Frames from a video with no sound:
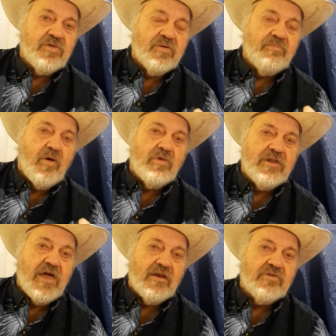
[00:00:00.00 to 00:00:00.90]
the,
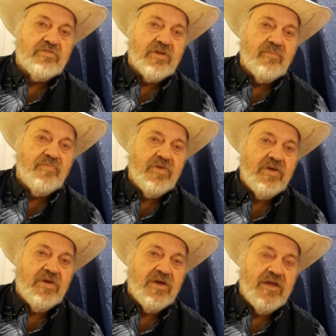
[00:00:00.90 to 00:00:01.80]
bowling alleys or something.
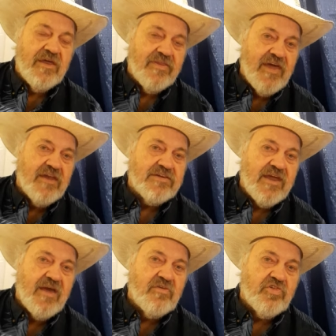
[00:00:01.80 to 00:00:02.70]
Yeah, yeah. And at that
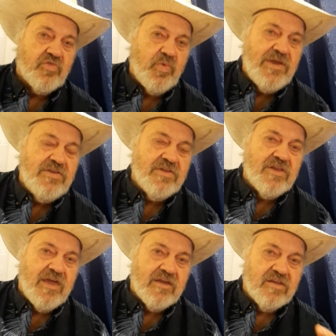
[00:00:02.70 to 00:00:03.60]
time,
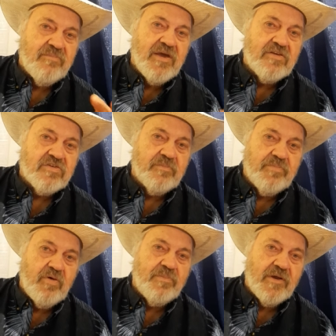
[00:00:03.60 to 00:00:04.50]
Sweden had the best
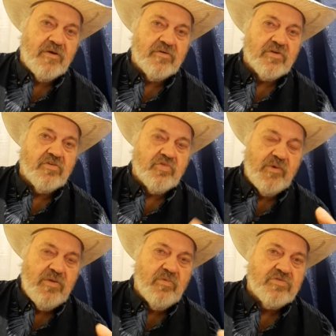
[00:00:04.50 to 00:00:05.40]
pool players because
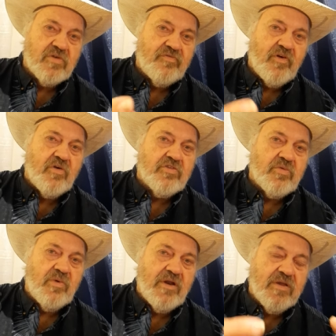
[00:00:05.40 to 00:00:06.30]
Sweden was the first
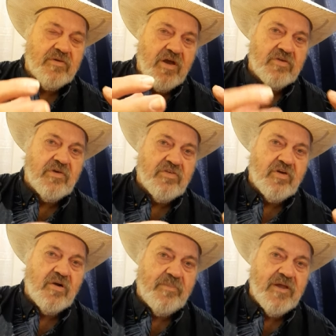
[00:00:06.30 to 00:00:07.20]
really country that
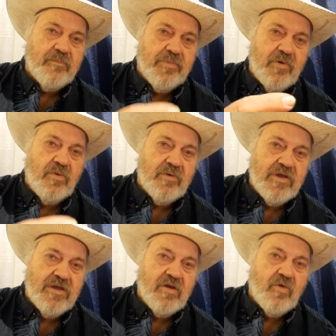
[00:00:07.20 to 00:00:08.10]
started playing pool
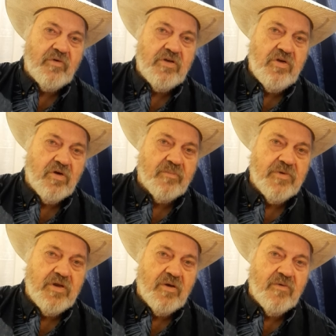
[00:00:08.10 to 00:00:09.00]
in, over in
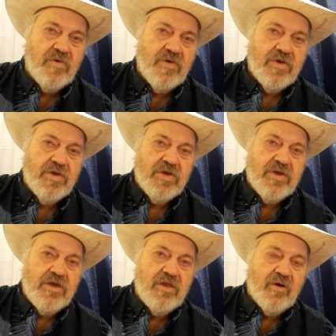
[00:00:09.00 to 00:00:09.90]
Europe. You know? Okay.
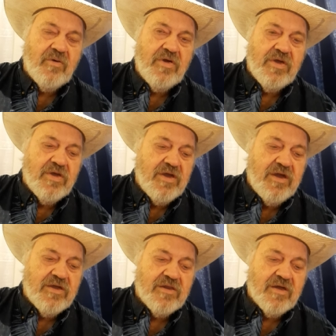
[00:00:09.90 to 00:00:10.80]
You know,
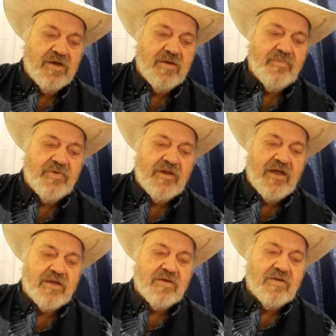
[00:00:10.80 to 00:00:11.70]
and uh,
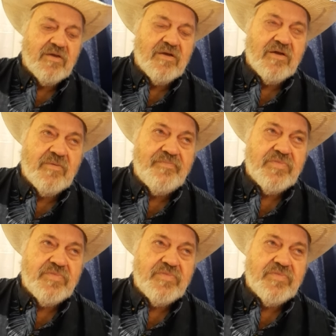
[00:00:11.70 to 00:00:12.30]
like. Uh,